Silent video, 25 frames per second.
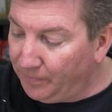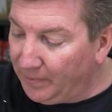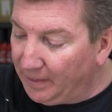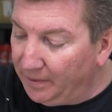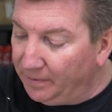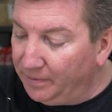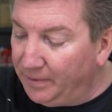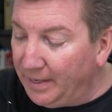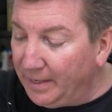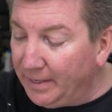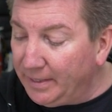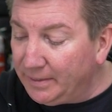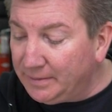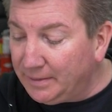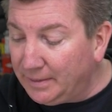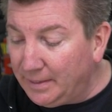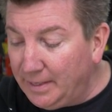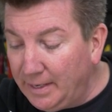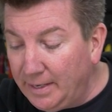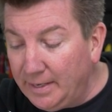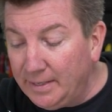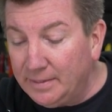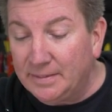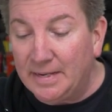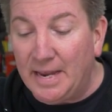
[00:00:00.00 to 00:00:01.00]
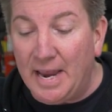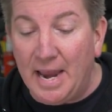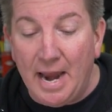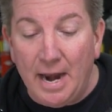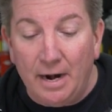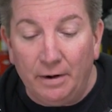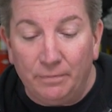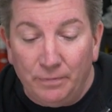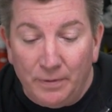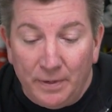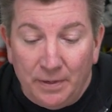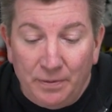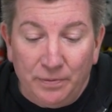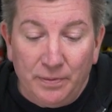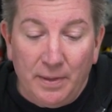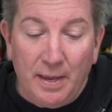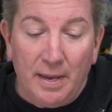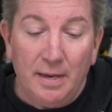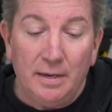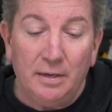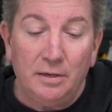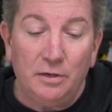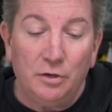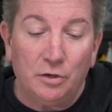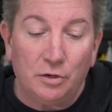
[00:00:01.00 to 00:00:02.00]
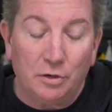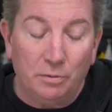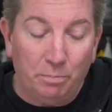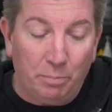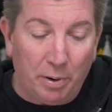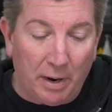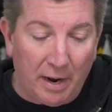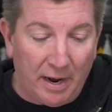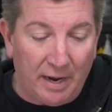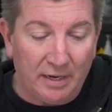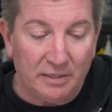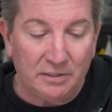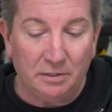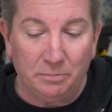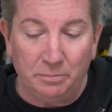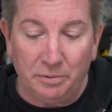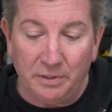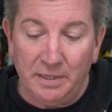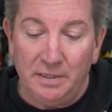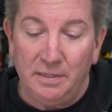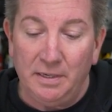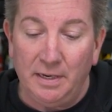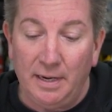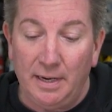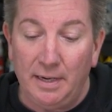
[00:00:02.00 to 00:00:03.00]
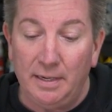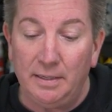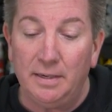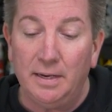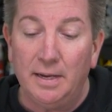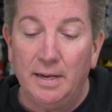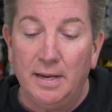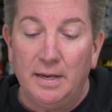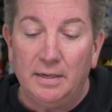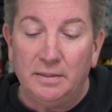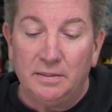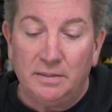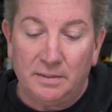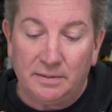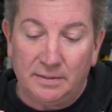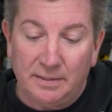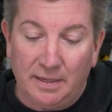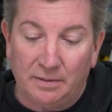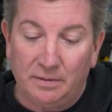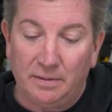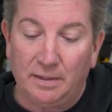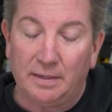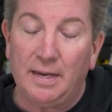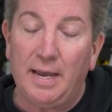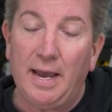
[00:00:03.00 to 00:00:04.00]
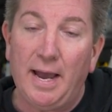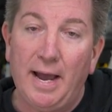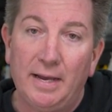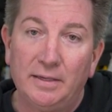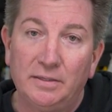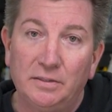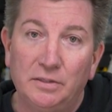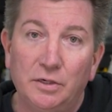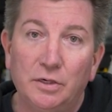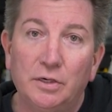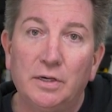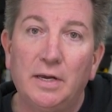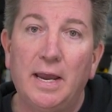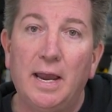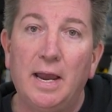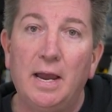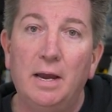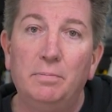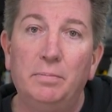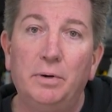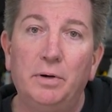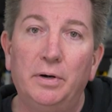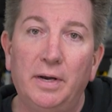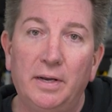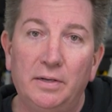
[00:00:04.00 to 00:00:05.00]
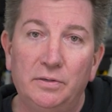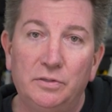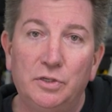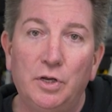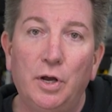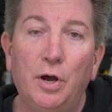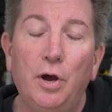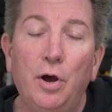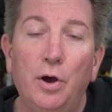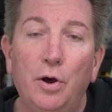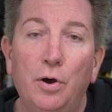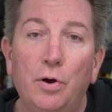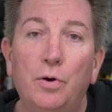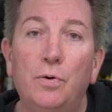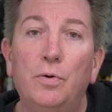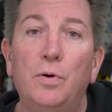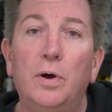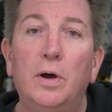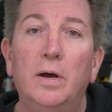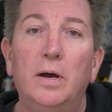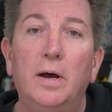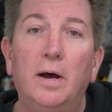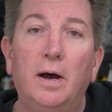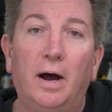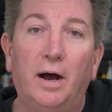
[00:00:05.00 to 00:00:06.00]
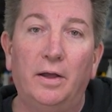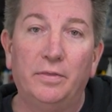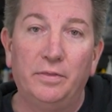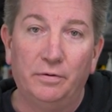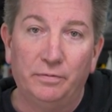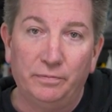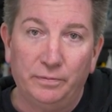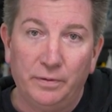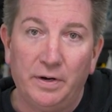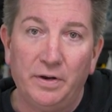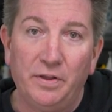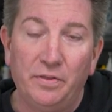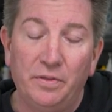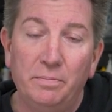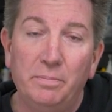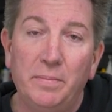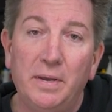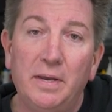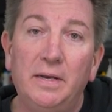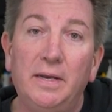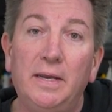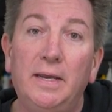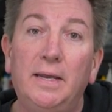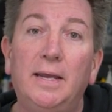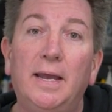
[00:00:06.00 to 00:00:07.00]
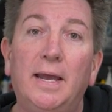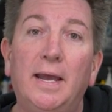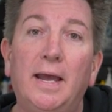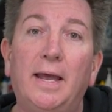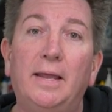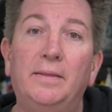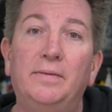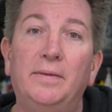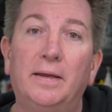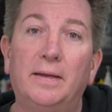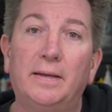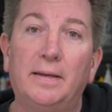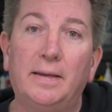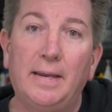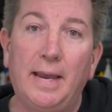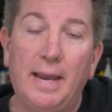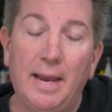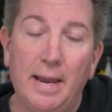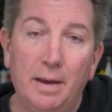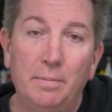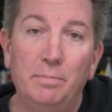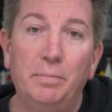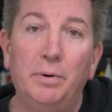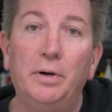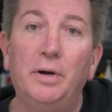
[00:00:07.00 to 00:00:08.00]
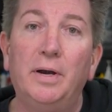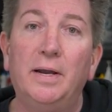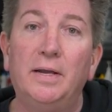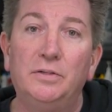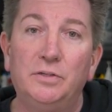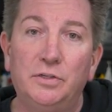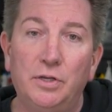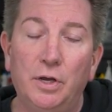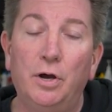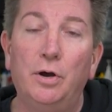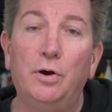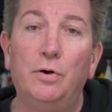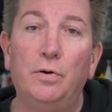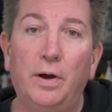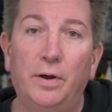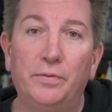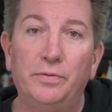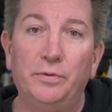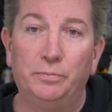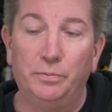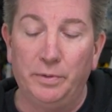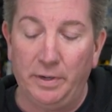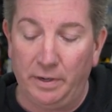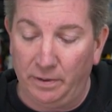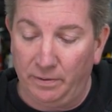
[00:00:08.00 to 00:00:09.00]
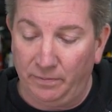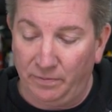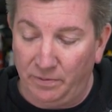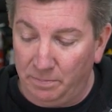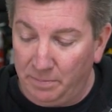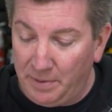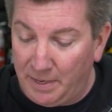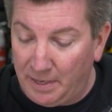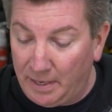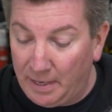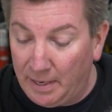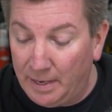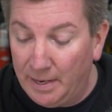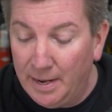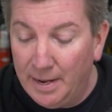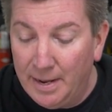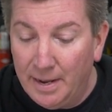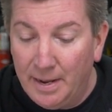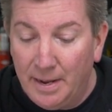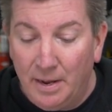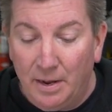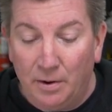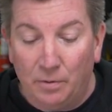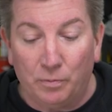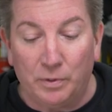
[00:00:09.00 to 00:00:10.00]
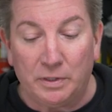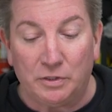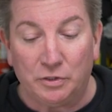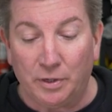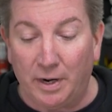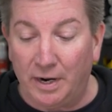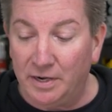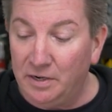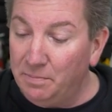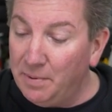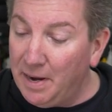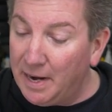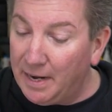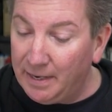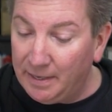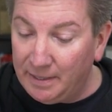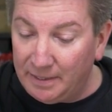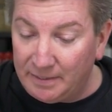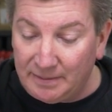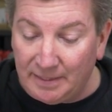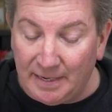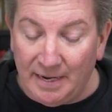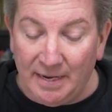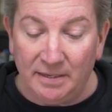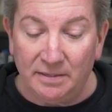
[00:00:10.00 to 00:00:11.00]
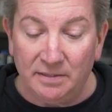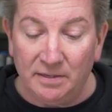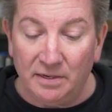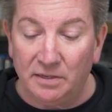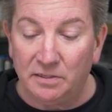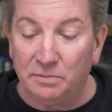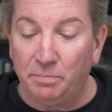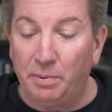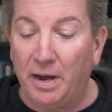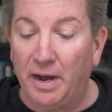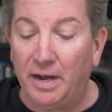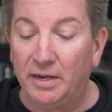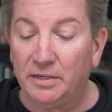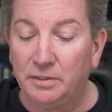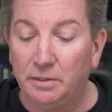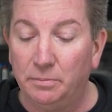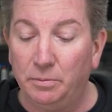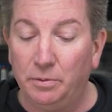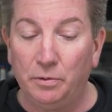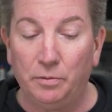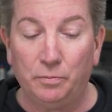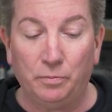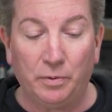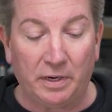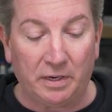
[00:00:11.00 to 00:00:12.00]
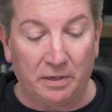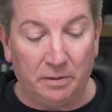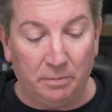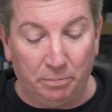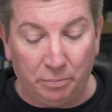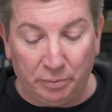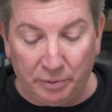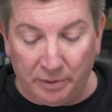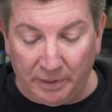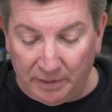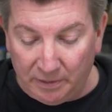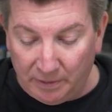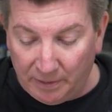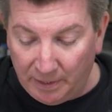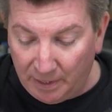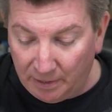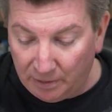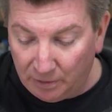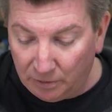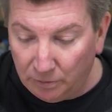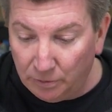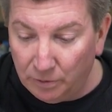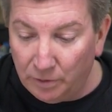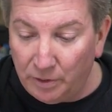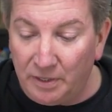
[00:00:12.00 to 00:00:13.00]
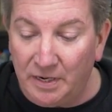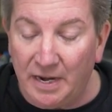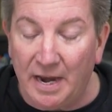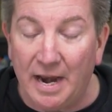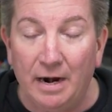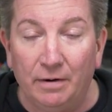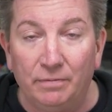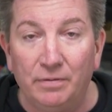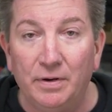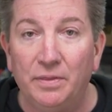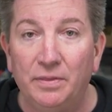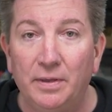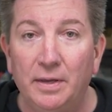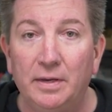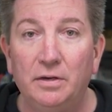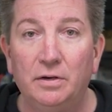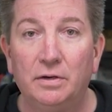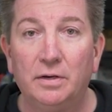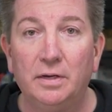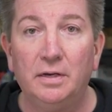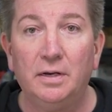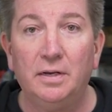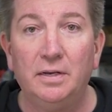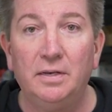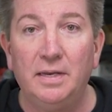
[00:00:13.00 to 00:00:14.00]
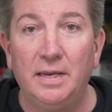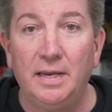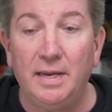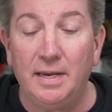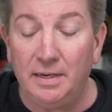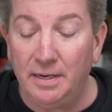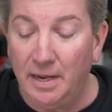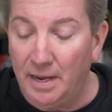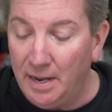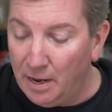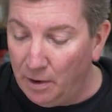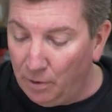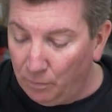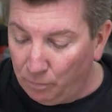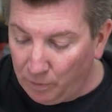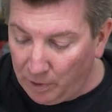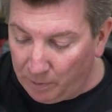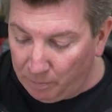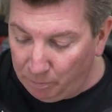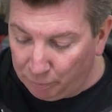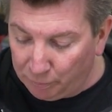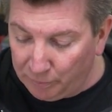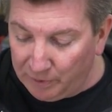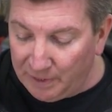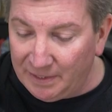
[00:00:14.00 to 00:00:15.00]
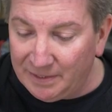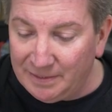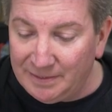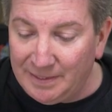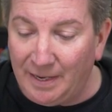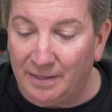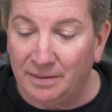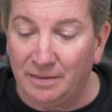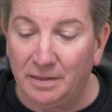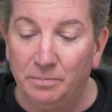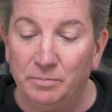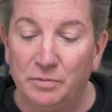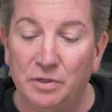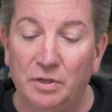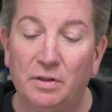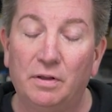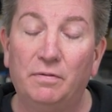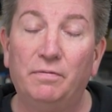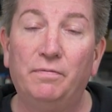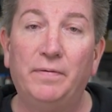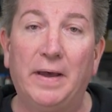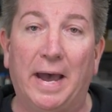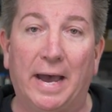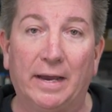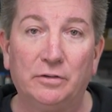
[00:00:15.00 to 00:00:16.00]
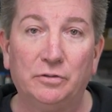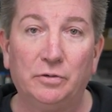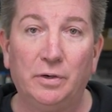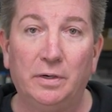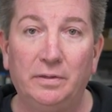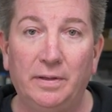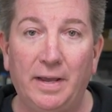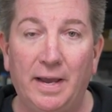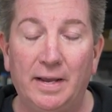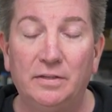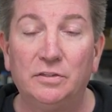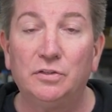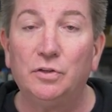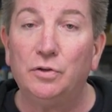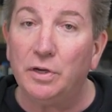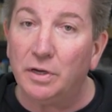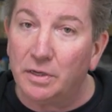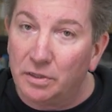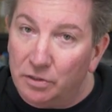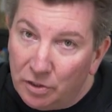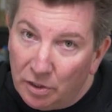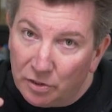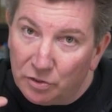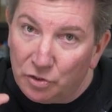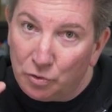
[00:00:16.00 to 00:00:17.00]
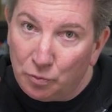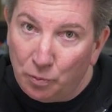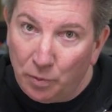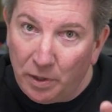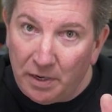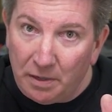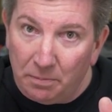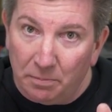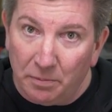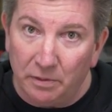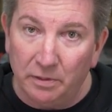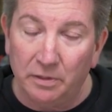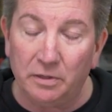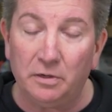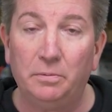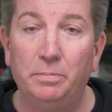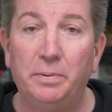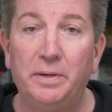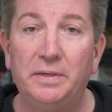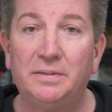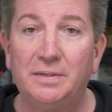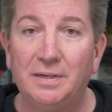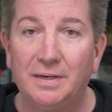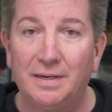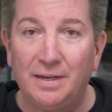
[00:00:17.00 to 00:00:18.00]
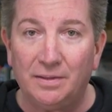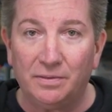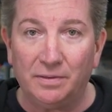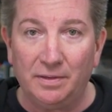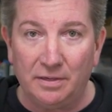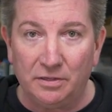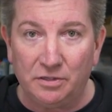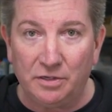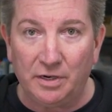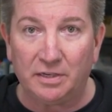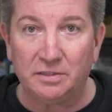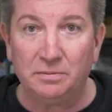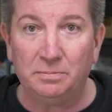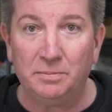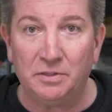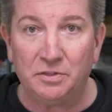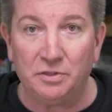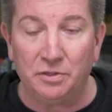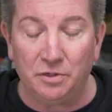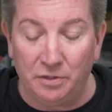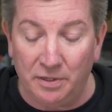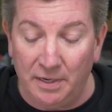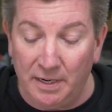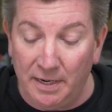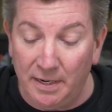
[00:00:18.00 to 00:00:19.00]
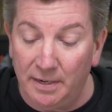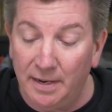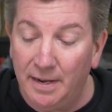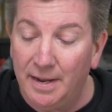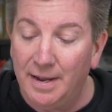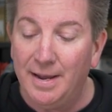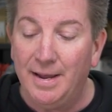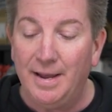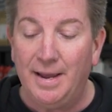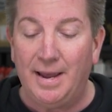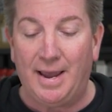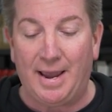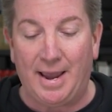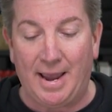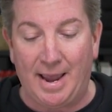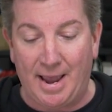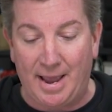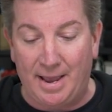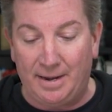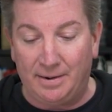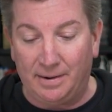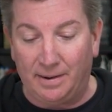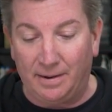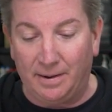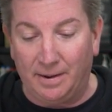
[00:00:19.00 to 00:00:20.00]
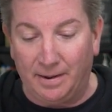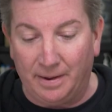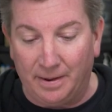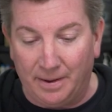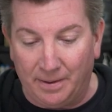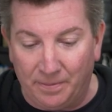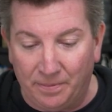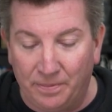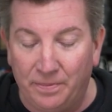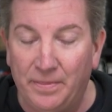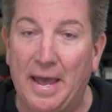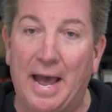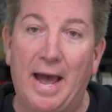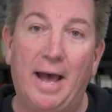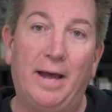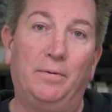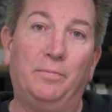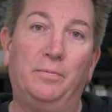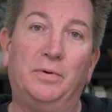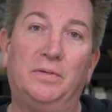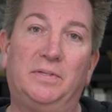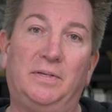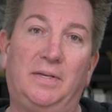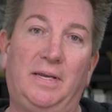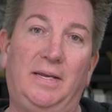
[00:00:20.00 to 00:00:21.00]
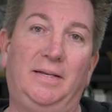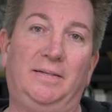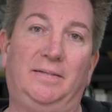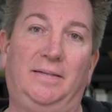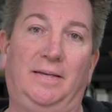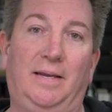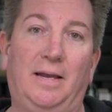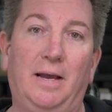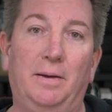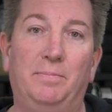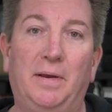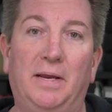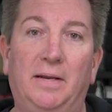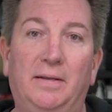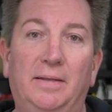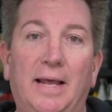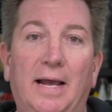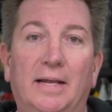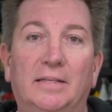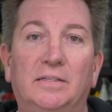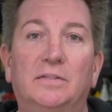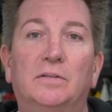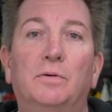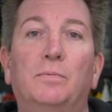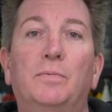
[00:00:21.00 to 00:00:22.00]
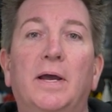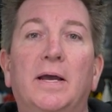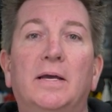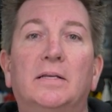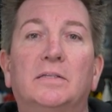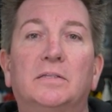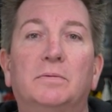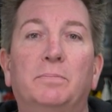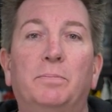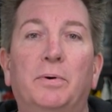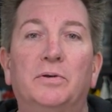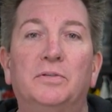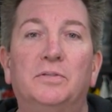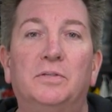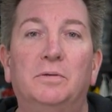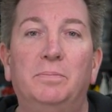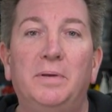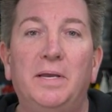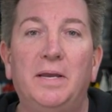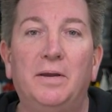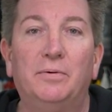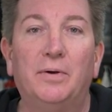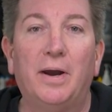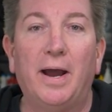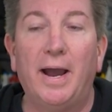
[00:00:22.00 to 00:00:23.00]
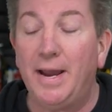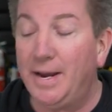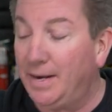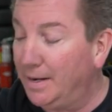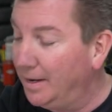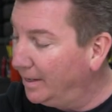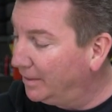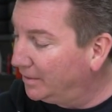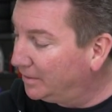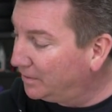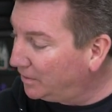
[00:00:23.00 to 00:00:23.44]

This is everything you could possibly need to set the caster, camber, and toe on the front of the Mini and the camber and toe on the rear of the Mini. We tried to make it as easy as possible. We completely included everything you're gonna need. We preset them to the factory length so you can just tweak them a little bit to get the adjustments you need, and that was easy. I mean, that's the way it's supposed to be, right?